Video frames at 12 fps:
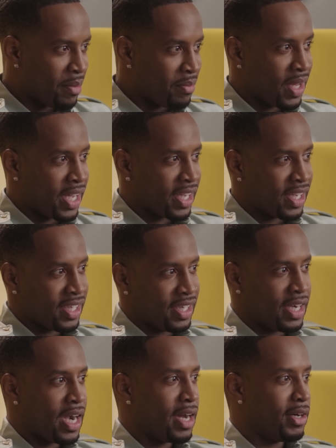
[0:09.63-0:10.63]
I'm like,
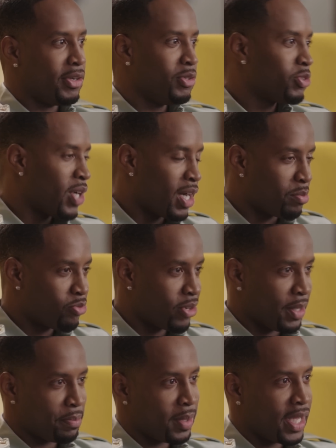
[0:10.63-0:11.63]
God, are you trying
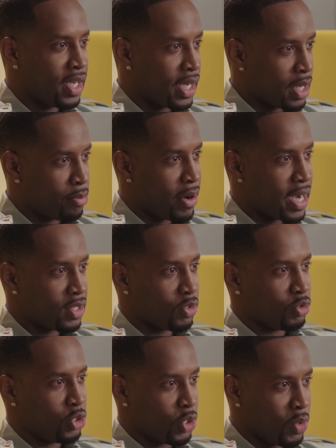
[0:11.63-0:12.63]
to play like a
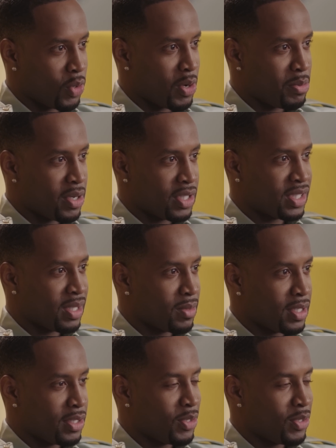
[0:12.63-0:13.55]
practical joke on me or something?